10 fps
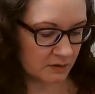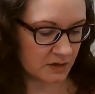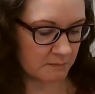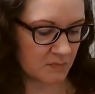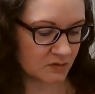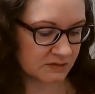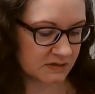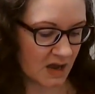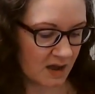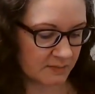the
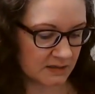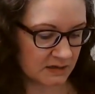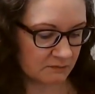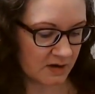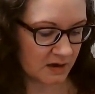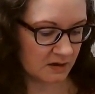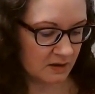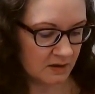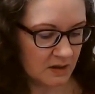most commonly read,